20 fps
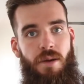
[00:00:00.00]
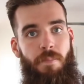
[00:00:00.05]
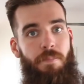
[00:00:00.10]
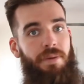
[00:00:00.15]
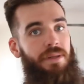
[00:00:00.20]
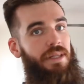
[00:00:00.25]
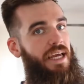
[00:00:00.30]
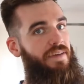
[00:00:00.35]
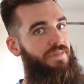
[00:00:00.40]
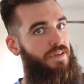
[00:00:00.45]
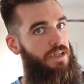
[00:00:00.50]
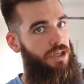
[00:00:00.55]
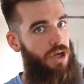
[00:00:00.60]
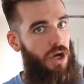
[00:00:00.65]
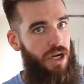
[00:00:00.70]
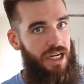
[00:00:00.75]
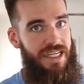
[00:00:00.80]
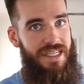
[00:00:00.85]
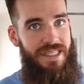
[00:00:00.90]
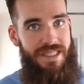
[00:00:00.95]
Believe it or
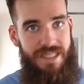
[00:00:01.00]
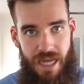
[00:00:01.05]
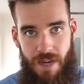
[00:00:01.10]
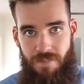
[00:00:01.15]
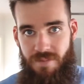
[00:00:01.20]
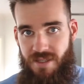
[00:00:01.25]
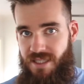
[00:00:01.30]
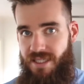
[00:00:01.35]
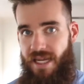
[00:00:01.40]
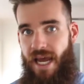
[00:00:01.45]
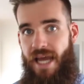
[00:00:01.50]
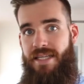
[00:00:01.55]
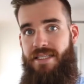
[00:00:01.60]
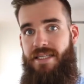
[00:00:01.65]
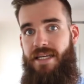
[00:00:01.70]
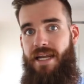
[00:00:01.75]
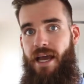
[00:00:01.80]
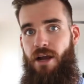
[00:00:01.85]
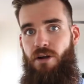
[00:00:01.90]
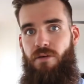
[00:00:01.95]
not, in some states
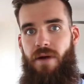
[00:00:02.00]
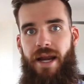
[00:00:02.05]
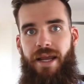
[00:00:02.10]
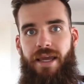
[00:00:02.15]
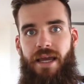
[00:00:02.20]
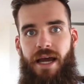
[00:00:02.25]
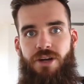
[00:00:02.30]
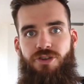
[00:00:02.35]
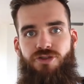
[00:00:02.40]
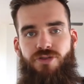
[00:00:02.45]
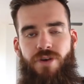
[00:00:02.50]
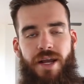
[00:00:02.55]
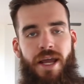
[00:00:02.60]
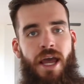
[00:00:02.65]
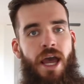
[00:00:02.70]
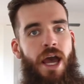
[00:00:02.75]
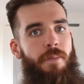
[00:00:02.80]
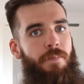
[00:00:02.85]
in our great country,